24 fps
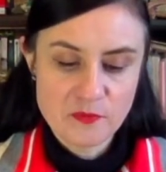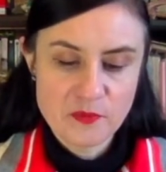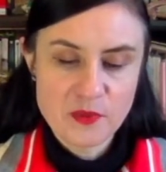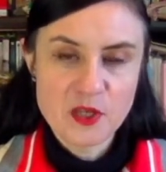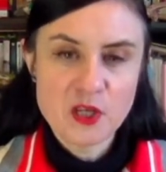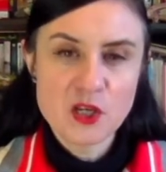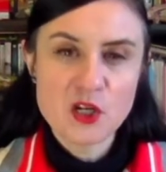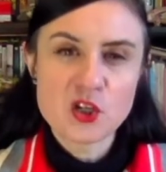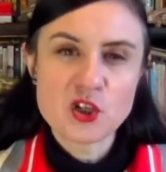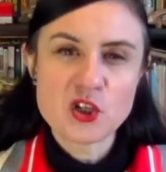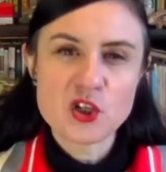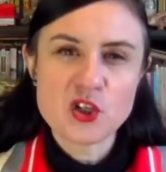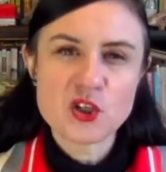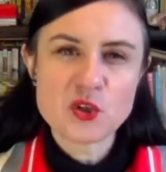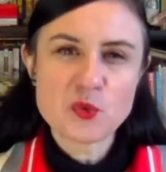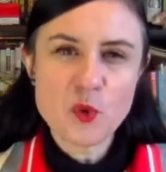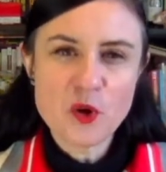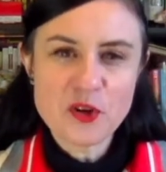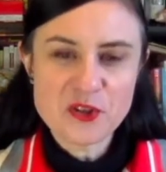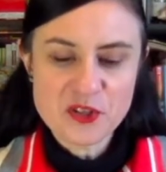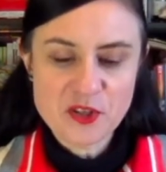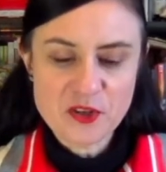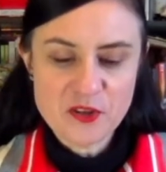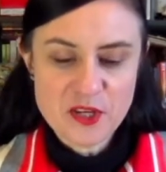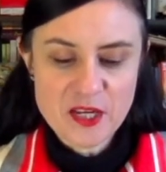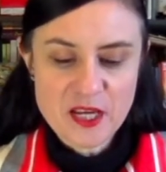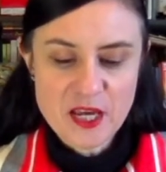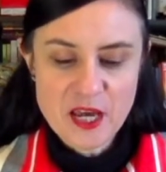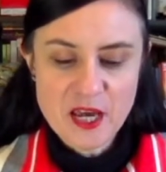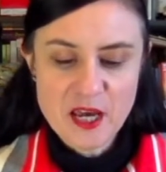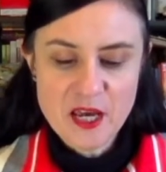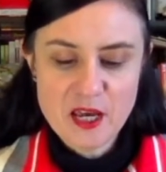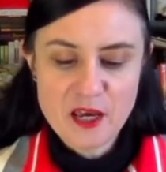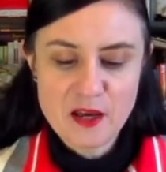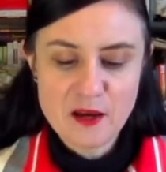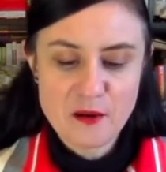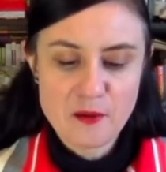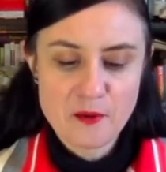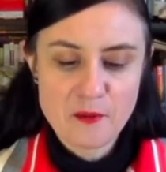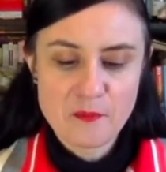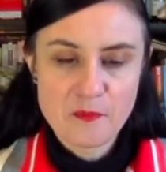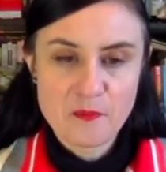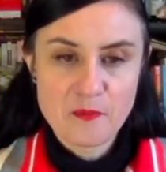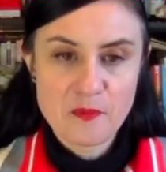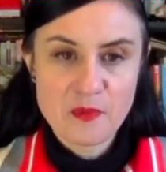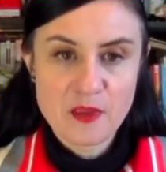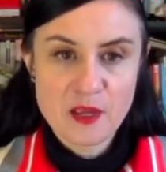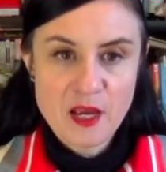She swats at the air,
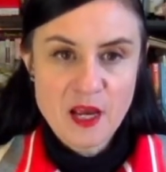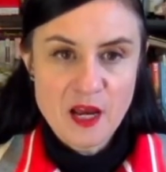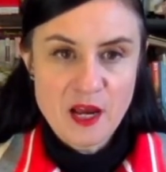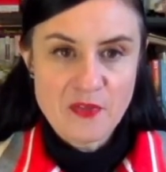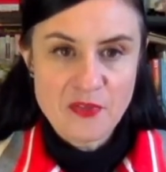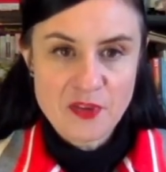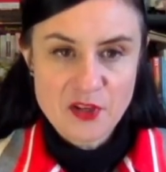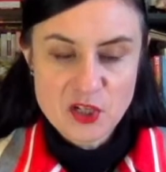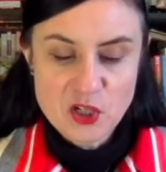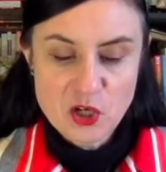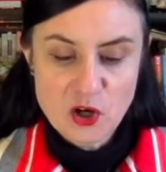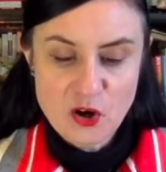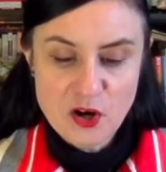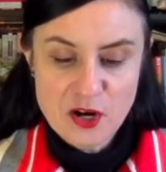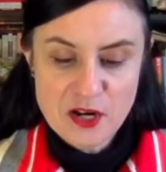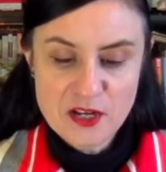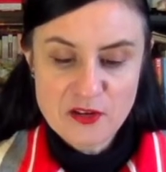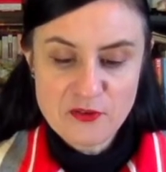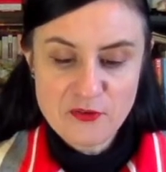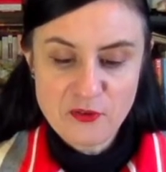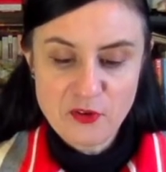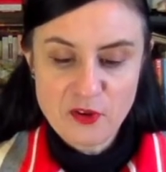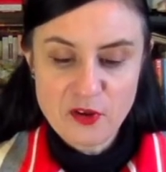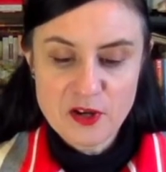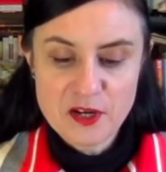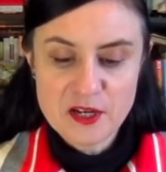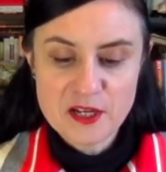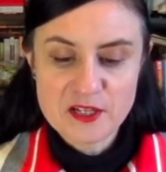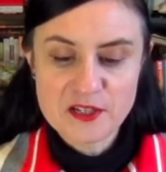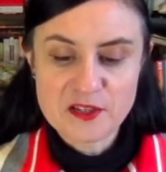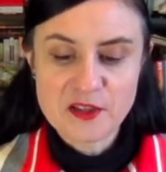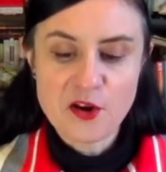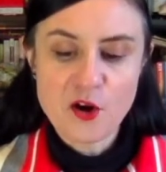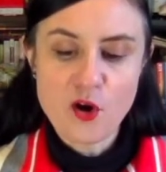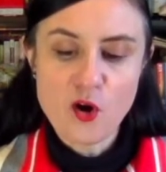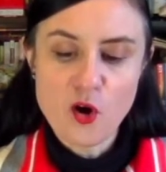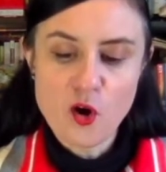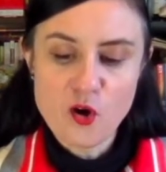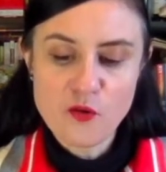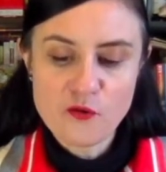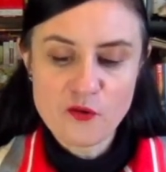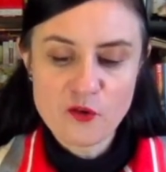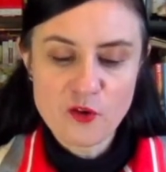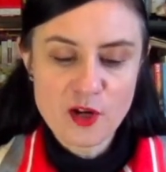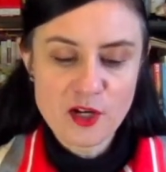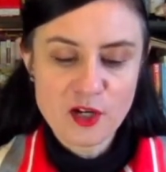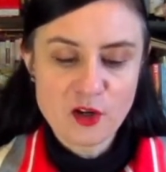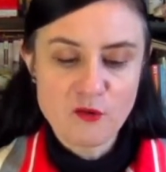at the tiny flies that are
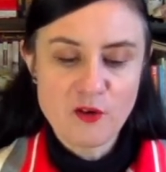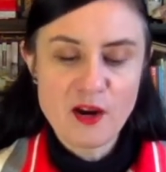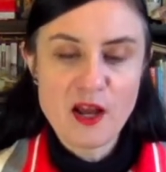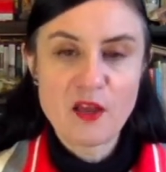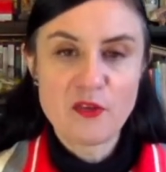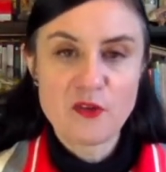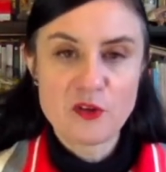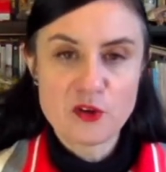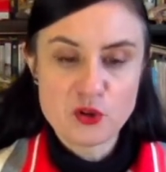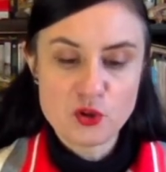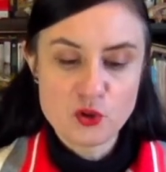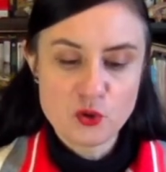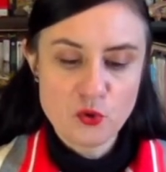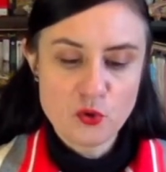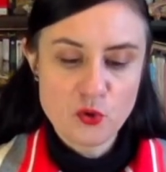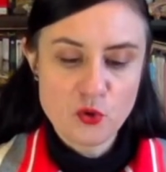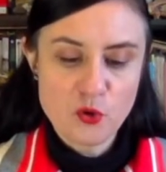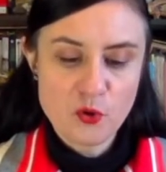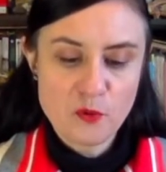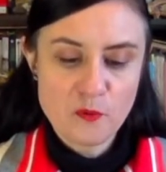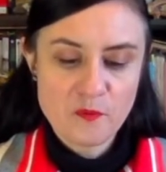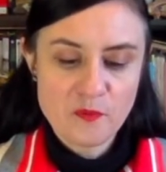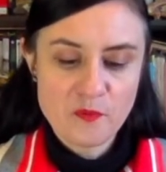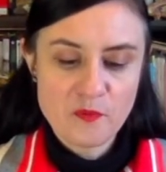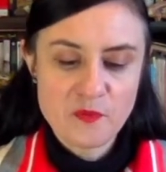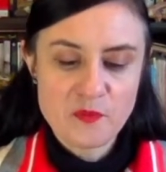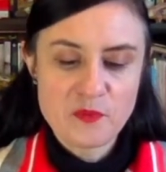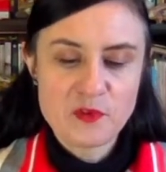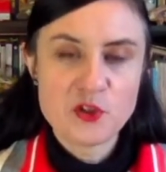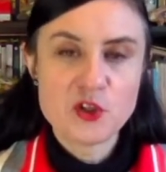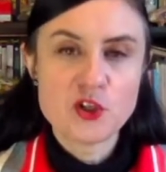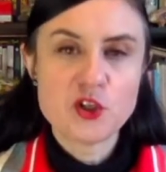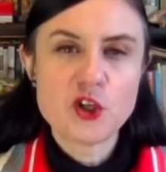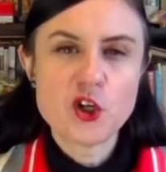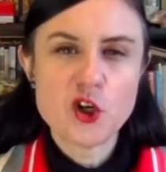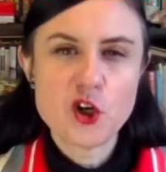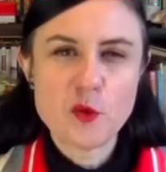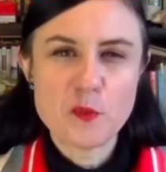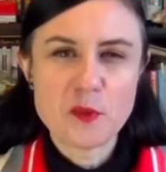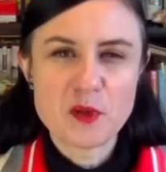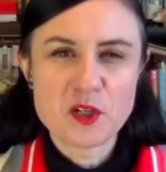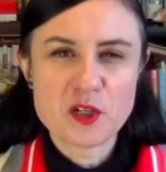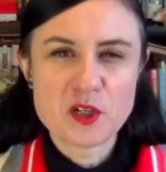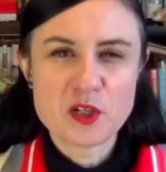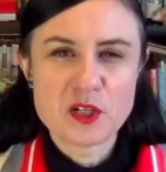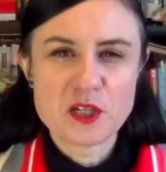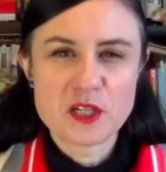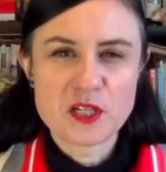hovering around the door, determined to
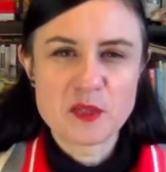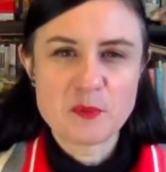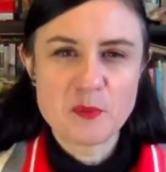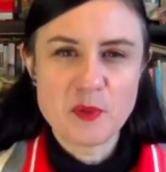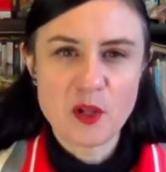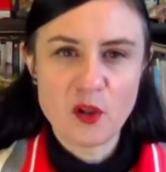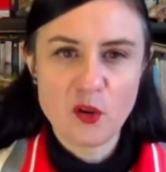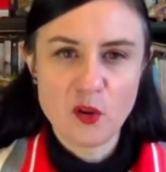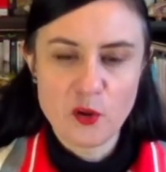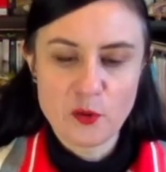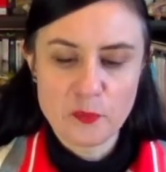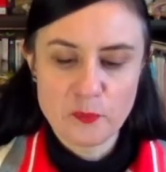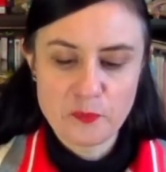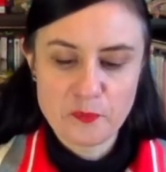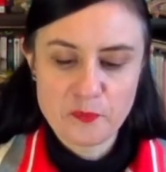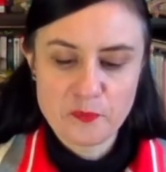dispel them.